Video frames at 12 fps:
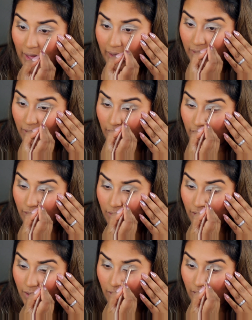and
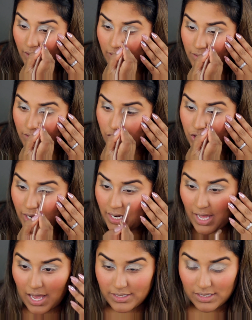the
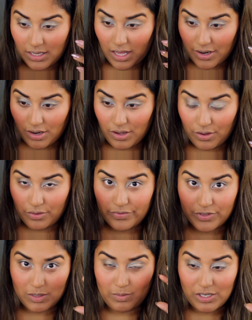shade has a lot of
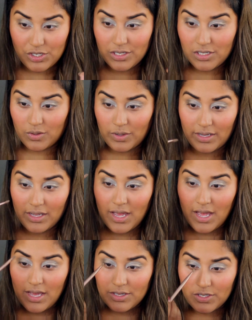dimension to it.
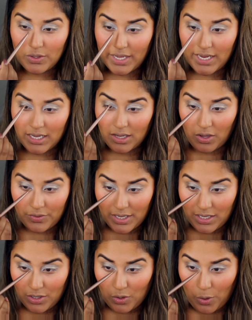So like on the
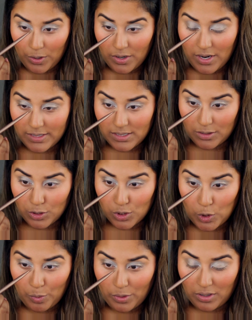inner corner, it's
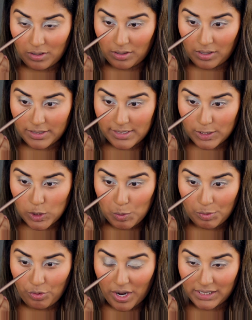super
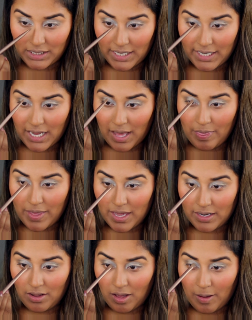bright and light, and
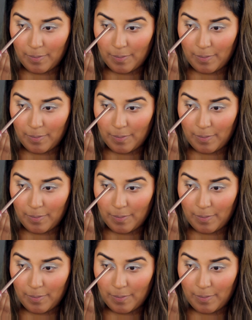then